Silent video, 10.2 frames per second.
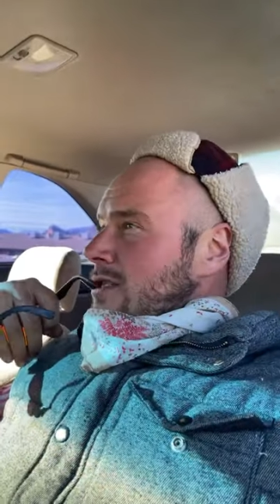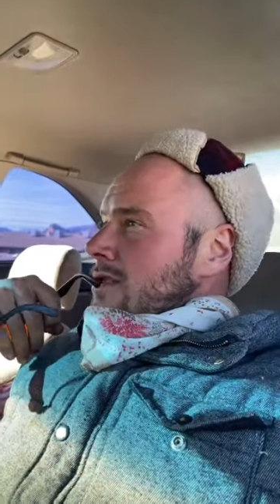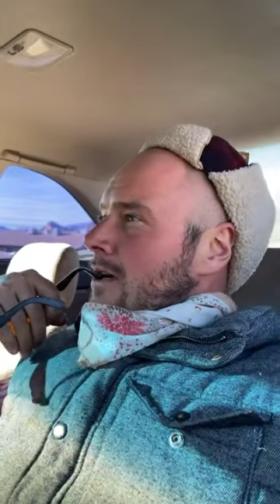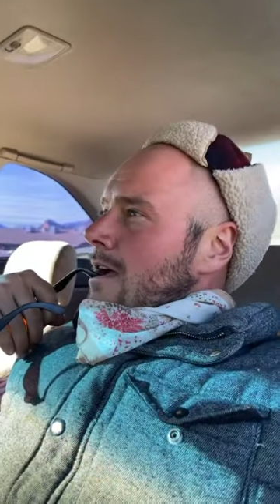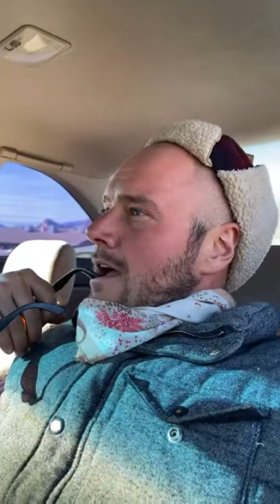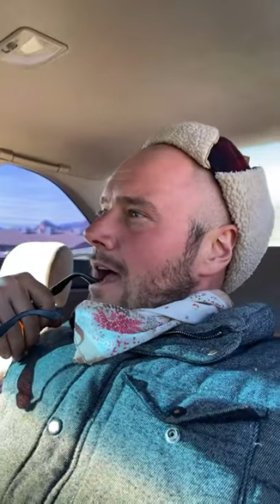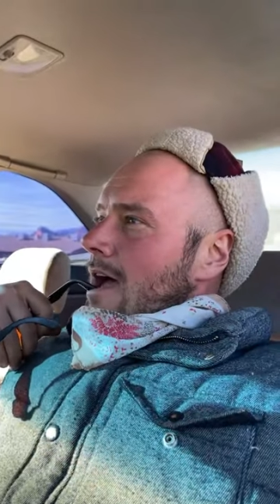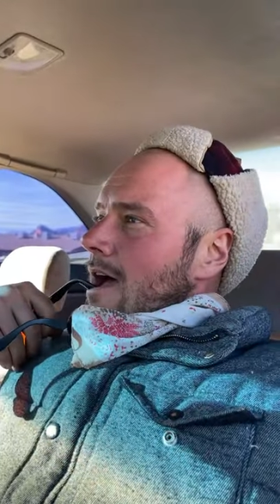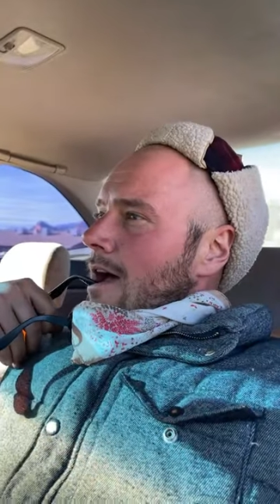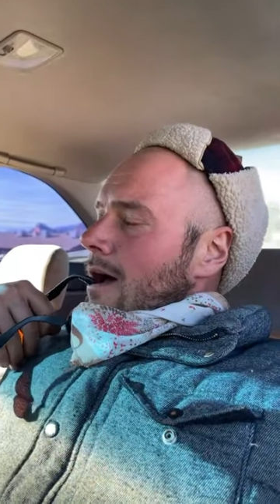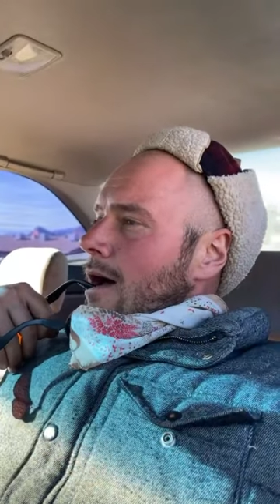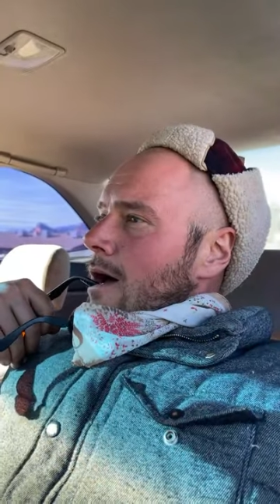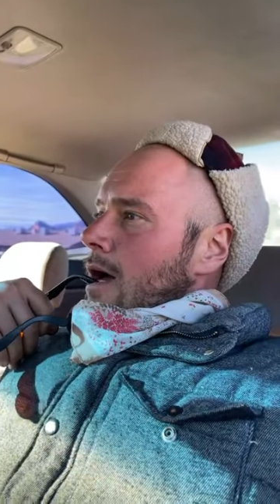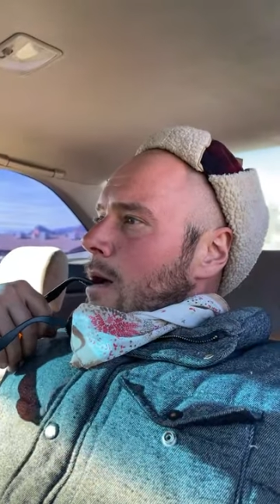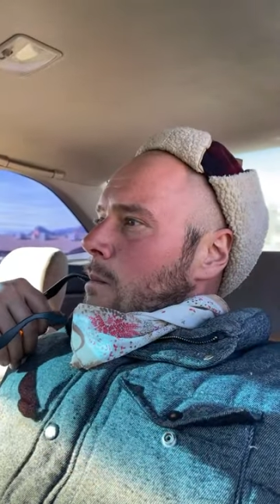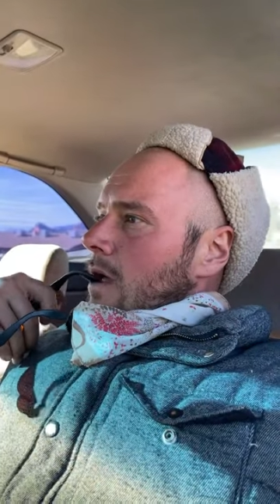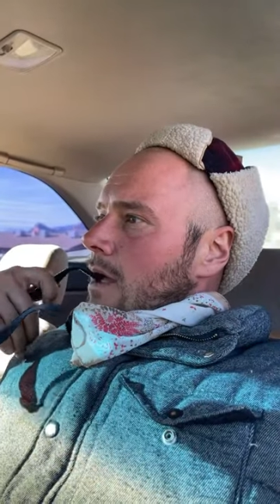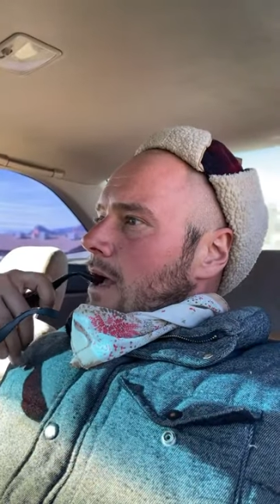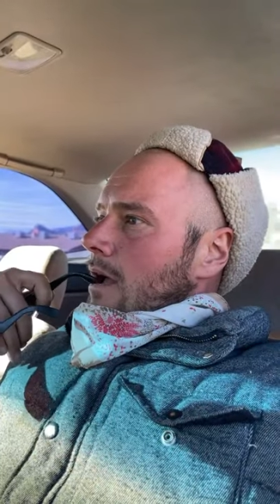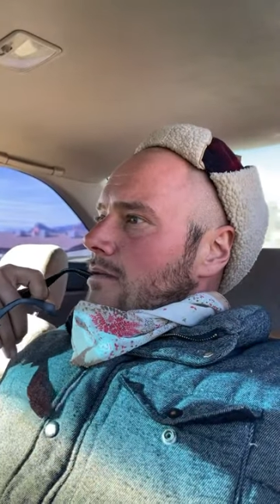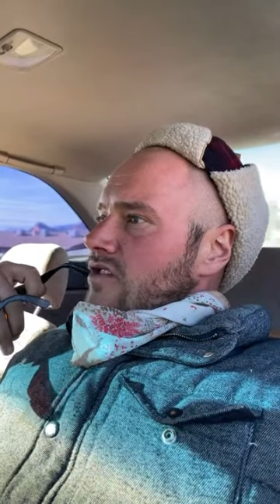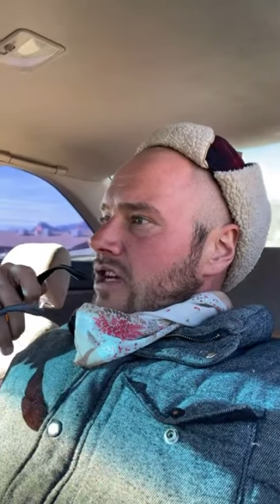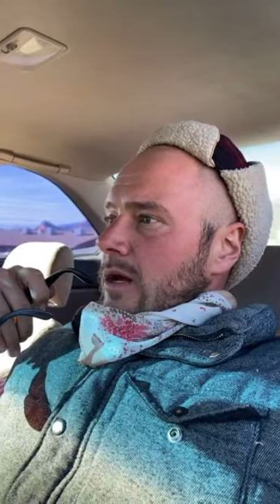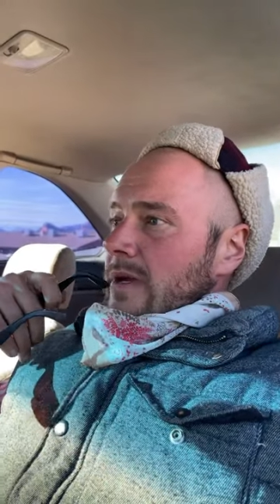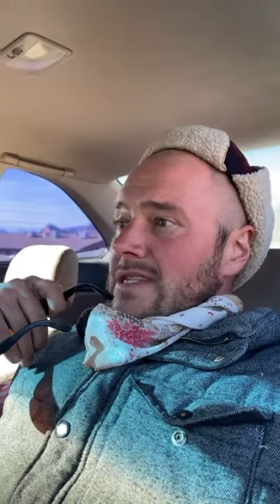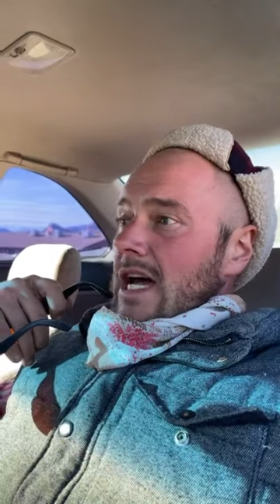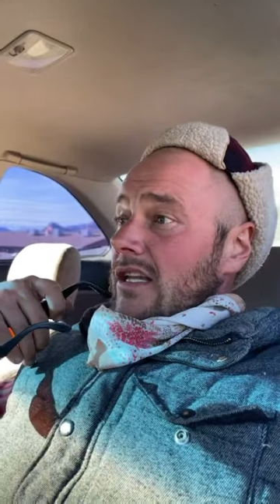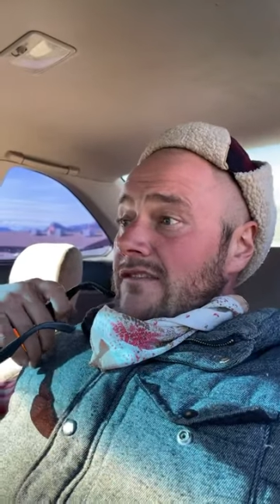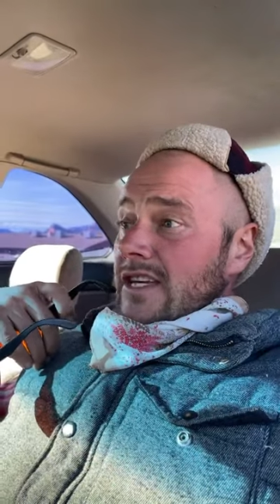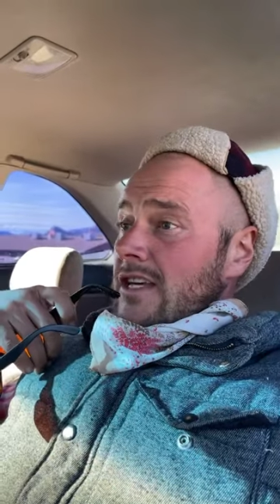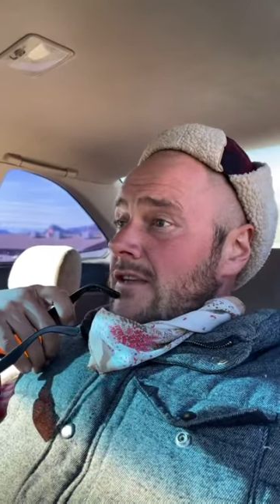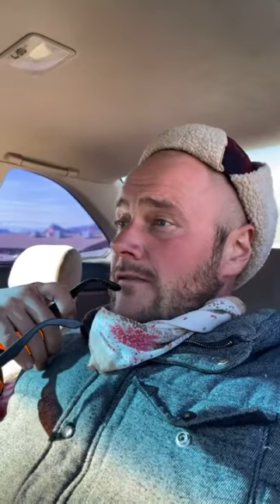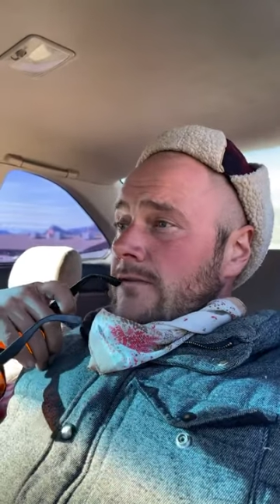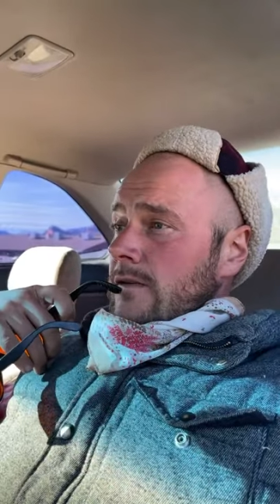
Um, I've seen them in Tel Aviv.